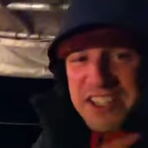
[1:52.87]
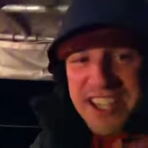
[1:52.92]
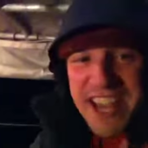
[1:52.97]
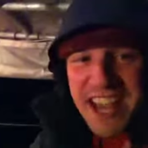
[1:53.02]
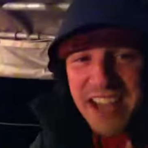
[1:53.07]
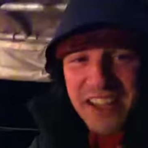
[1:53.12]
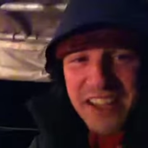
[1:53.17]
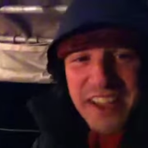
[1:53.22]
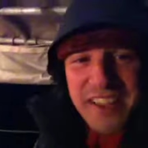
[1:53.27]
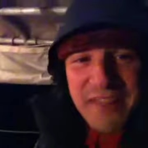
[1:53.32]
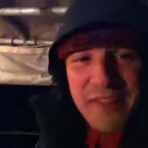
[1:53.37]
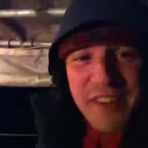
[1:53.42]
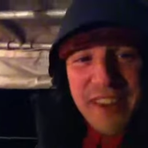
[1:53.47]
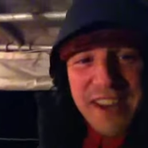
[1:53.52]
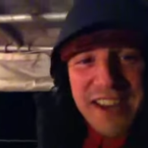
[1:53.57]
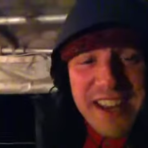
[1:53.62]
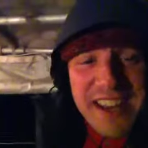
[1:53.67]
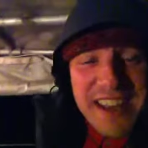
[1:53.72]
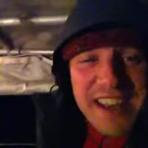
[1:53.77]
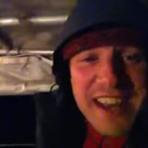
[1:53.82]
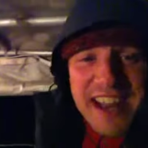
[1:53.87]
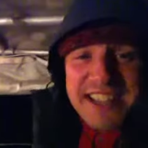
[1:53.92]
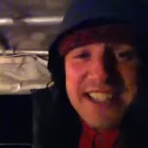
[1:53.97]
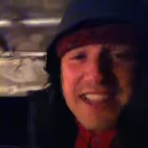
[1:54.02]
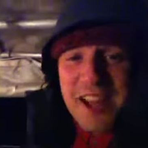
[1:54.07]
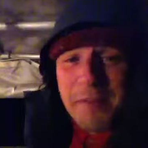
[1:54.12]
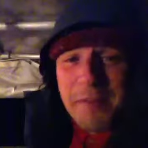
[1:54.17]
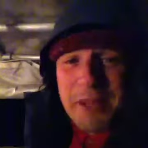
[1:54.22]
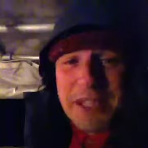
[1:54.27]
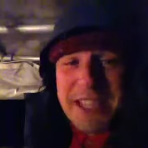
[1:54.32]
sale in the
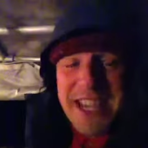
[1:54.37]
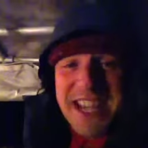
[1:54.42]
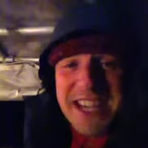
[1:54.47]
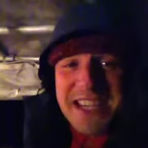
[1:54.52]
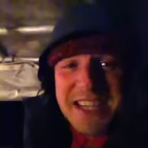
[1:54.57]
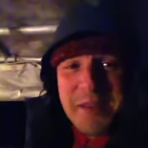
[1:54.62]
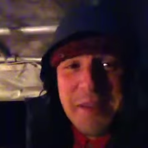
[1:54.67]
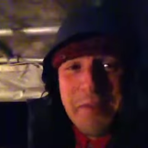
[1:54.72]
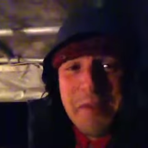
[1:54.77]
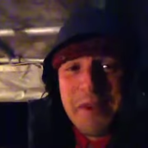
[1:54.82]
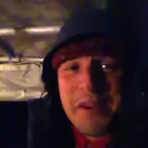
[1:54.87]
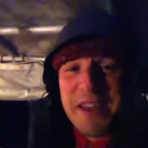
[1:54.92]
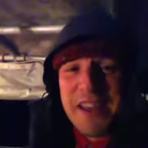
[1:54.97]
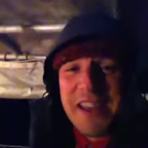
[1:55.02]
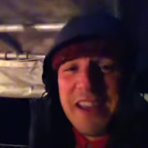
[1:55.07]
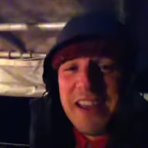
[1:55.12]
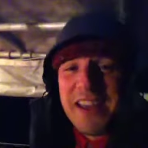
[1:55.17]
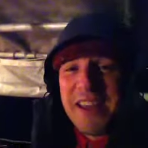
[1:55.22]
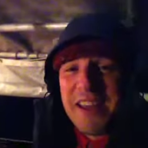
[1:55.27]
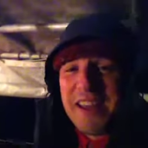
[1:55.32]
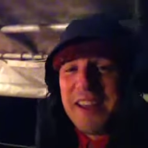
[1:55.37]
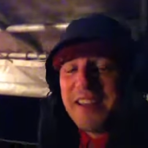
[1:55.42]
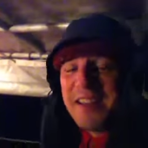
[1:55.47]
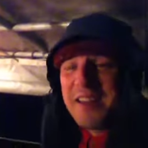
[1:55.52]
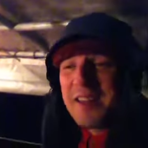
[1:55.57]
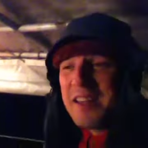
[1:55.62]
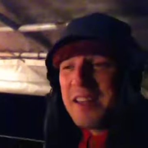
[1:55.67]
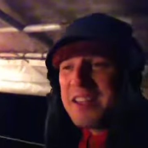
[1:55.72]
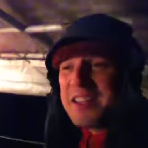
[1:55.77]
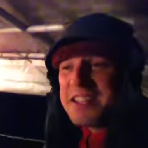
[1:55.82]
next couple of days in the
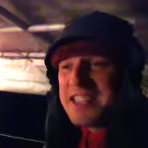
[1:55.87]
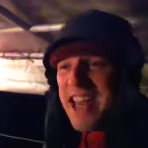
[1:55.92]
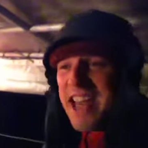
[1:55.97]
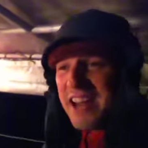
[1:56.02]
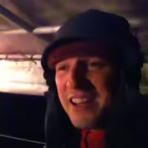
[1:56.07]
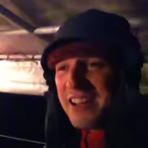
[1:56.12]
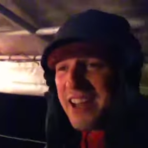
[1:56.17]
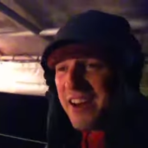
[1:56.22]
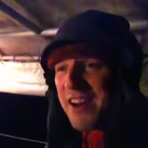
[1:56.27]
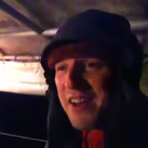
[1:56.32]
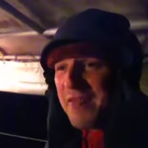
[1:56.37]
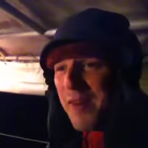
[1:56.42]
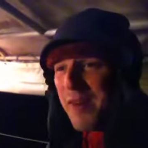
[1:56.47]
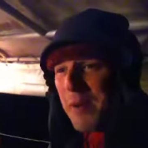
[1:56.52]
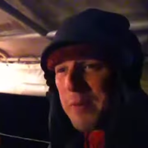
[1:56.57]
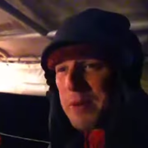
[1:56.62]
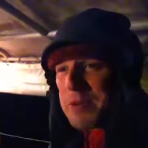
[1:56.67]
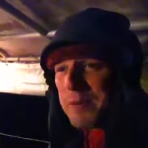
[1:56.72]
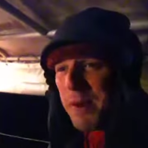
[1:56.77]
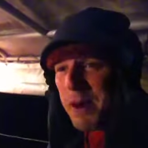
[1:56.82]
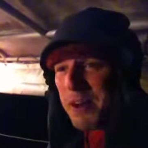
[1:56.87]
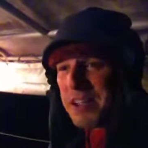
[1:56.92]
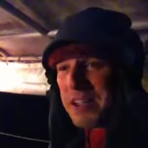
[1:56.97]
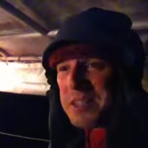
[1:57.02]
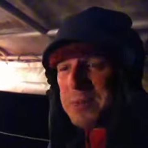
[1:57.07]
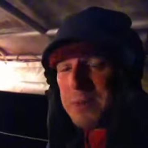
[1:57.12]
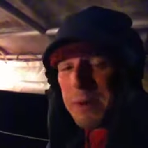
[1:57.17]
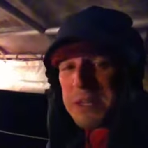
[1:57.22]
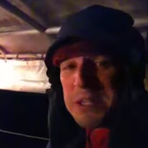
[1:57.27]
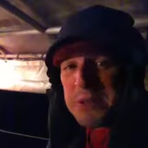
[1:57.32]
Seattle area farmers
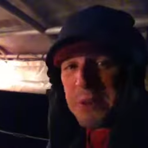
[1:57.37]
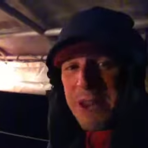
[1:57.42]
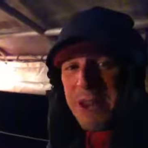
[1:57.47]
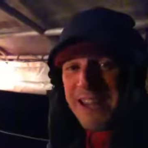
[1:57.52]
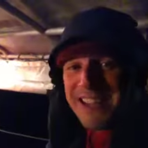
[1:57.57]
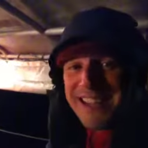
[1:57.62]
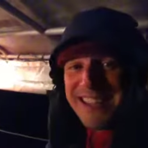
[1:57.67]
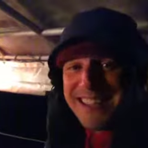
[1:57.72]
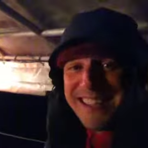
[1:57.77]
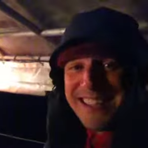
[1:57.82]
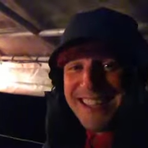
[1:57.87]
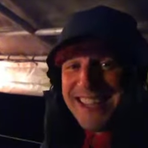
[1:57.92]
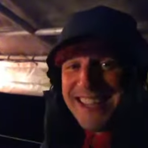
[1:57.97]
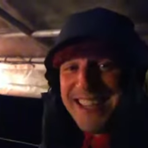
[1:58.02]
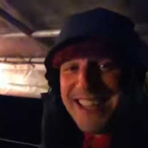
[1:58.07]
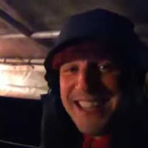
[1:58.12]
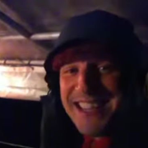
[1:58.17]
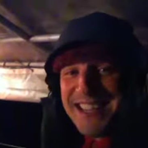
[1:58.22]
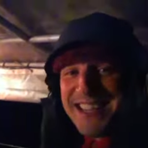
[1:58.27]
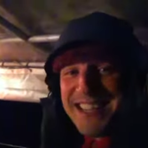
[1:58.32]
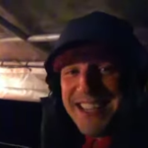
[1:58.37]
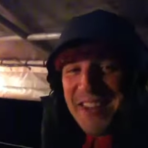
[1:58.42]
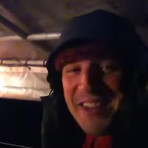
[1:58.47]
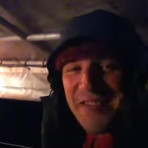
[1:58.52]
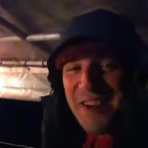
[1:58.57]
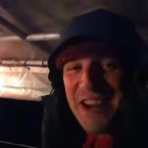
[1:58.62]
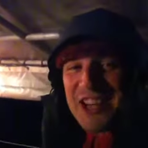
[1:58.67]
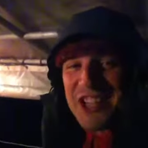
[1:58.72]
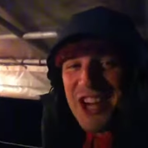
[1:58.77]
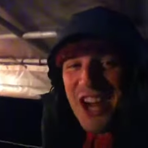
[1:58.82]
markets. Pretty sweet. Stay
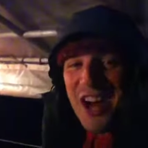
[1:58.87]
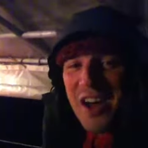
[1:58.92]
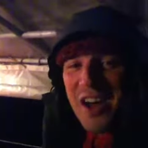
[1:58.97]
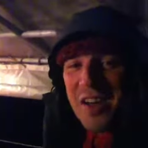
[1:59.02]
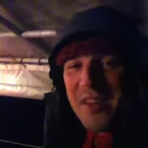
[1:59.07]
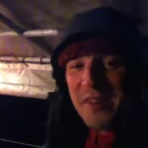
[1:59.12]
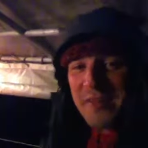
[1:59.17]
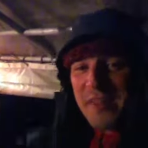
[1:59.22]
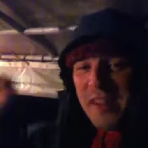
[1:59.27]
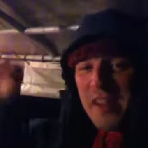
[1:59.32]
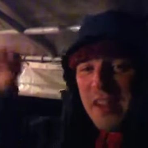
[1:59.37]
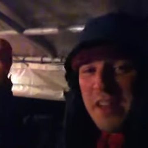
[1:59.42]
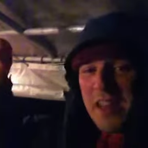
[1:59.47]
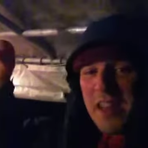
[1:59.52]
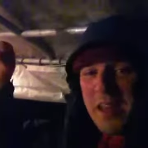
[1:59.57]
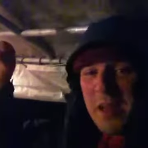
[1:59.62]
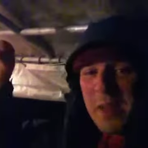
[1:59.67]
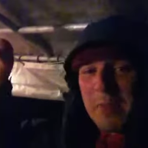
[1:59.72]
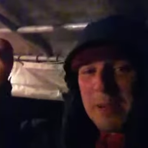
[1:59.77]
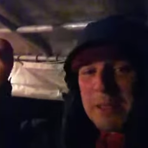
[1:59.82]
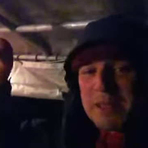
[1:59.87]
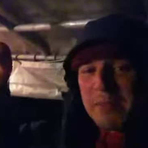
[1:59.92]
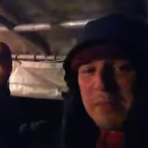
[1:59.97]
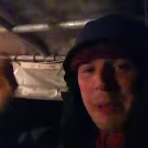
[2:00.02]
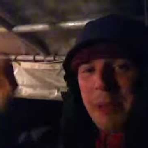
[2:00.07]
fresh, y'all. Pitzer